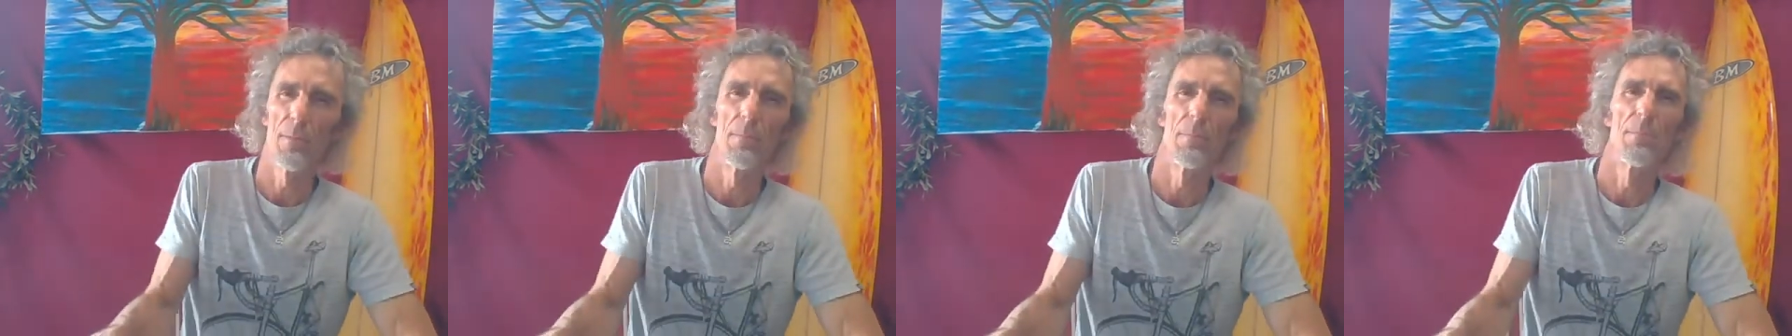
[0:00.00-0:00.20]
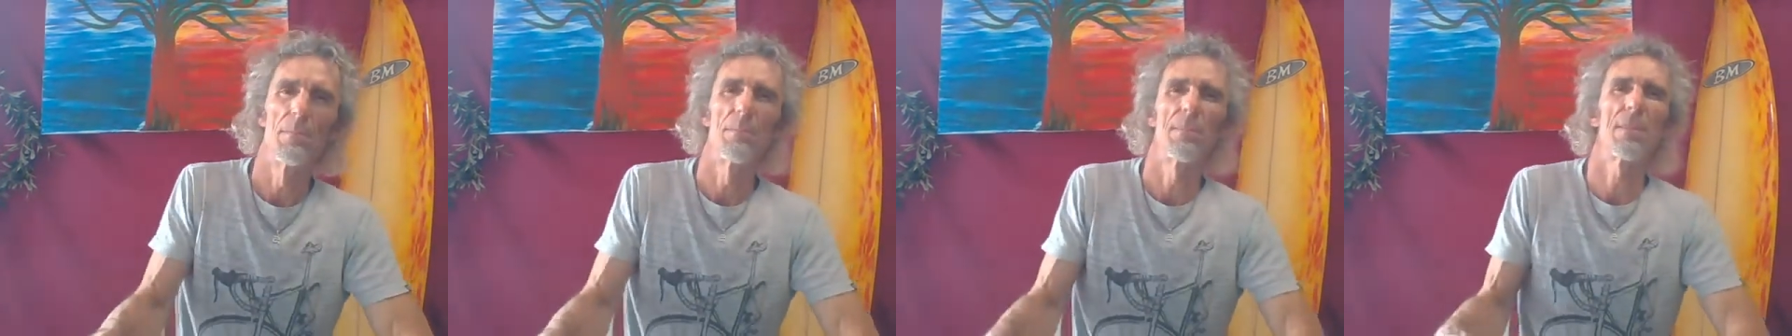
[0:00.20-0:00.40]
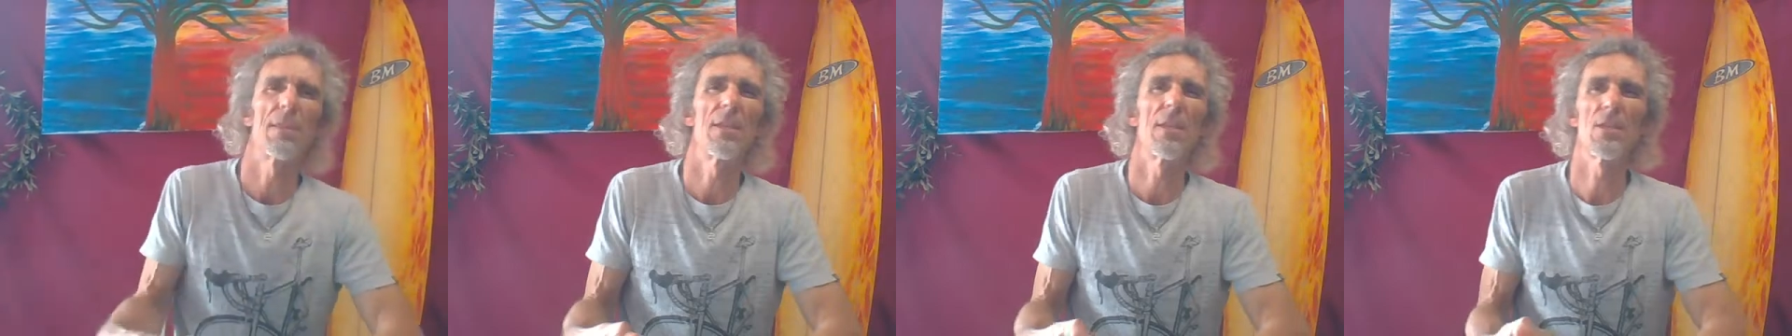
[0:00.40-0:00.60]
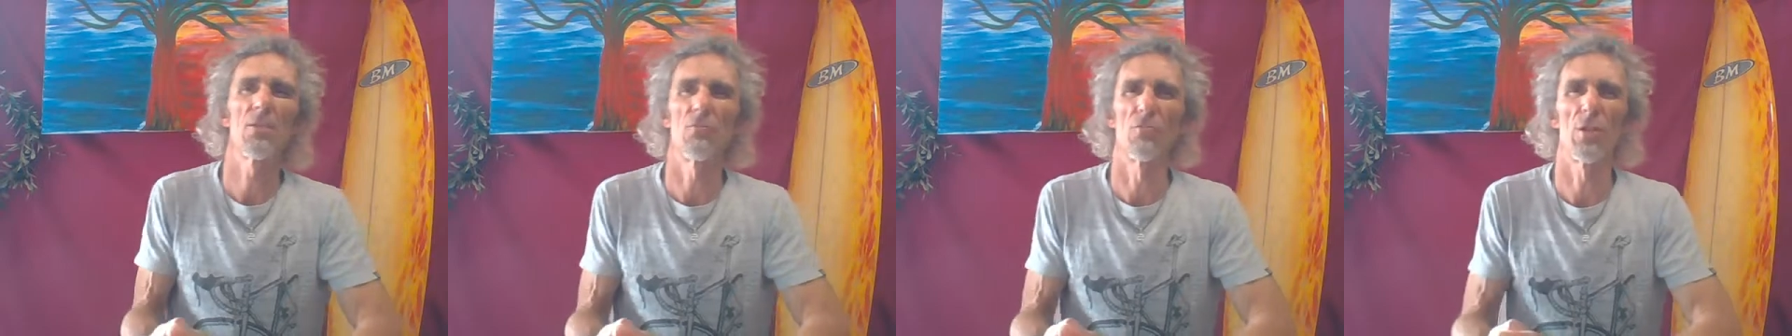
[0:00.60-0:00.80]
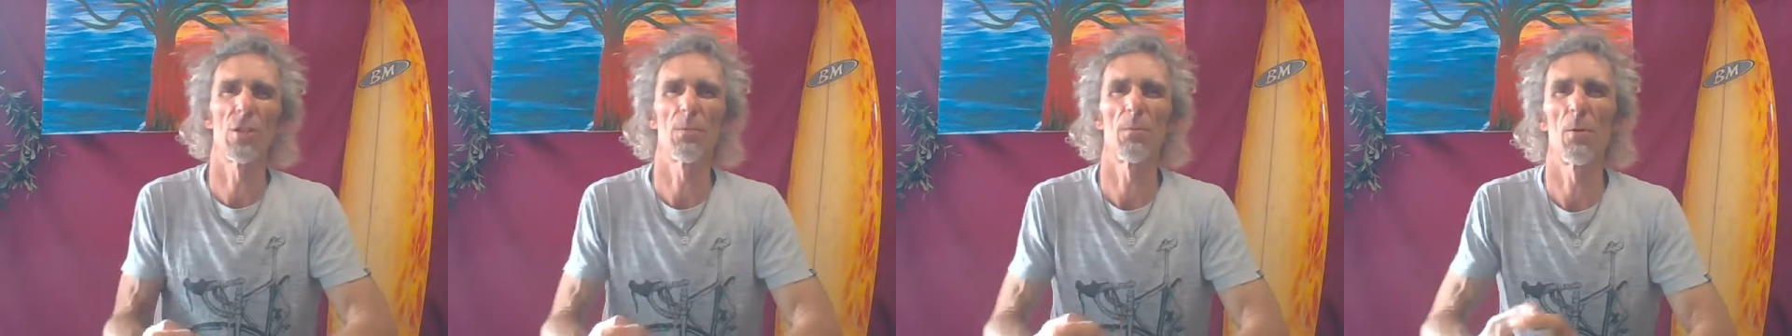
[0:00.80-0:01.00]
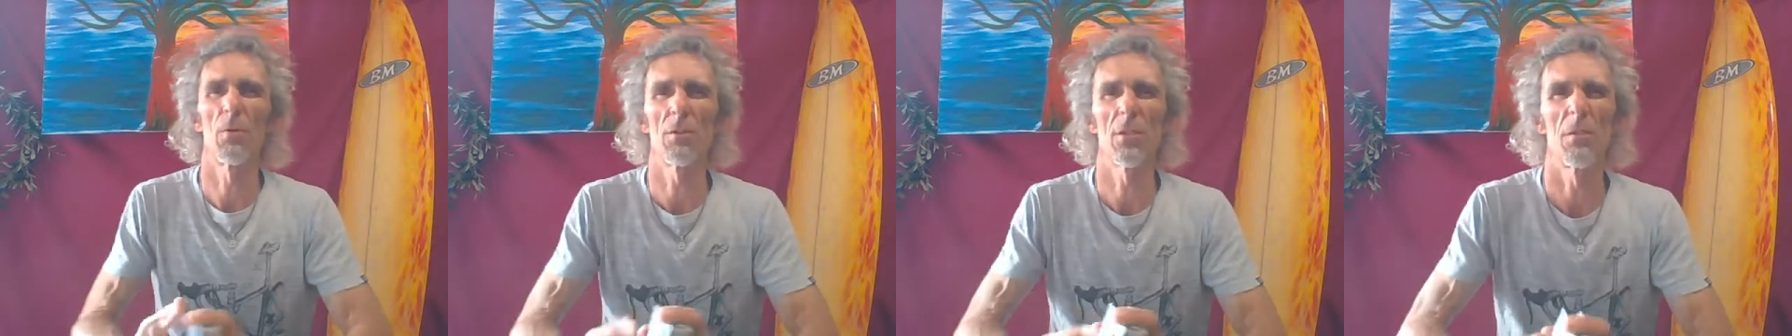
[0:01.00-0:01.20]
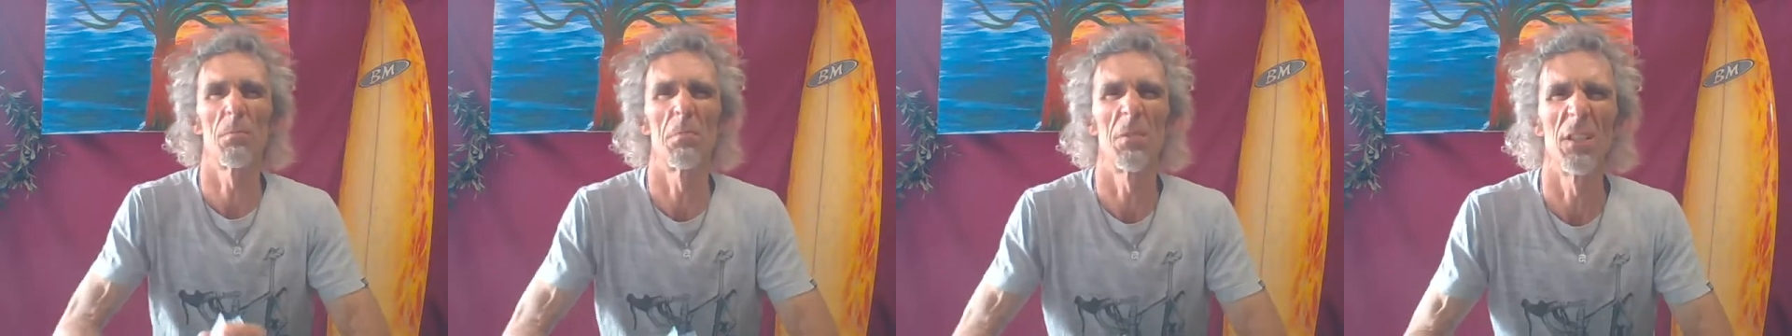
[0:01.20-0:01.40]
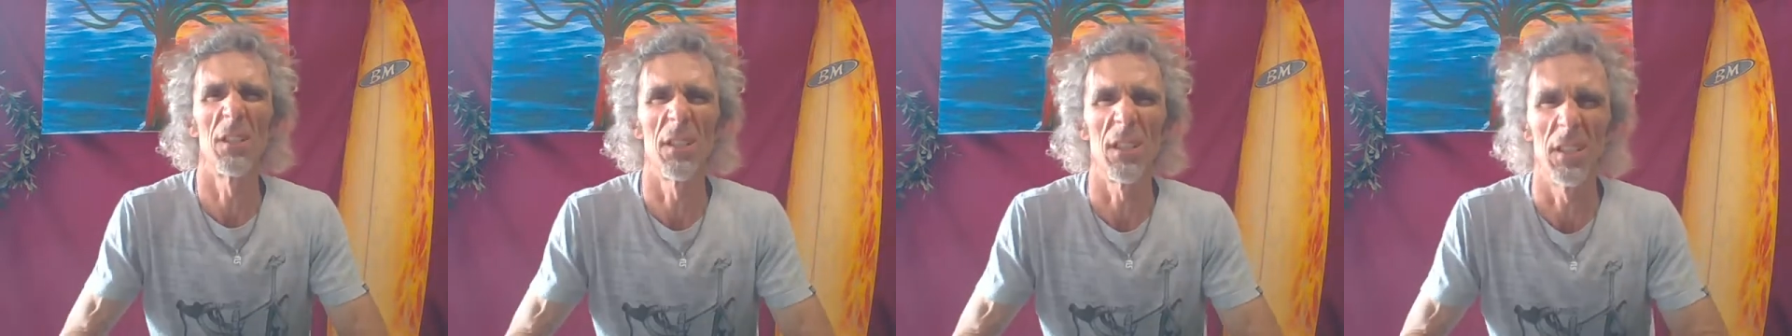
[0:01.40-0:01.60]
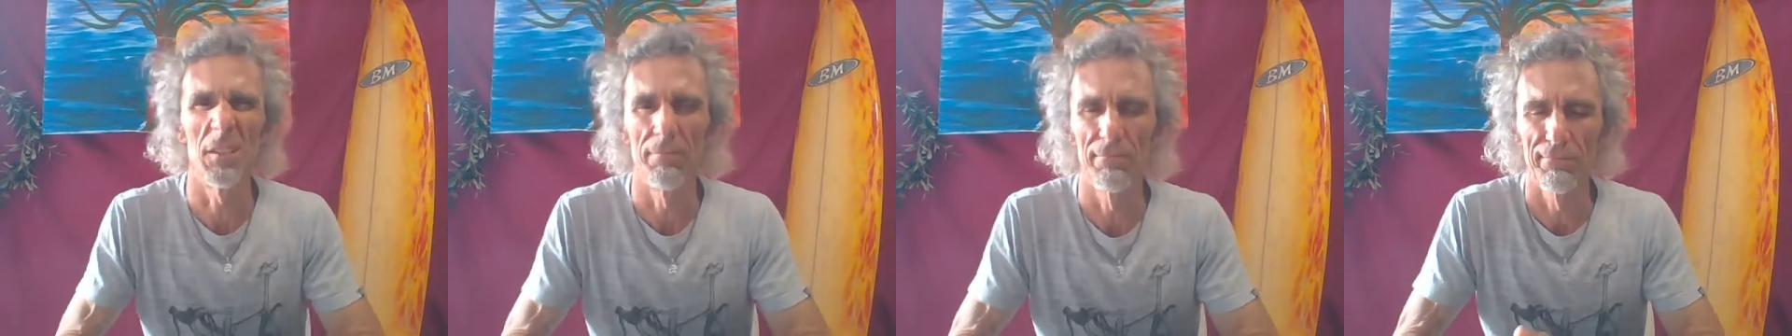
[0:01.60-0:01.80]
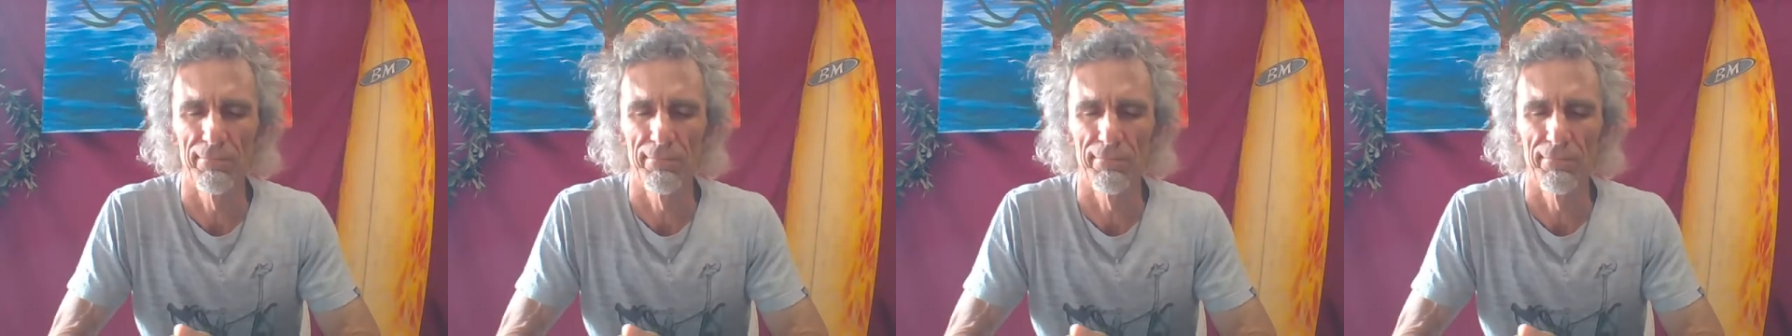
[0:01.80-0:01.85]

this responsibility.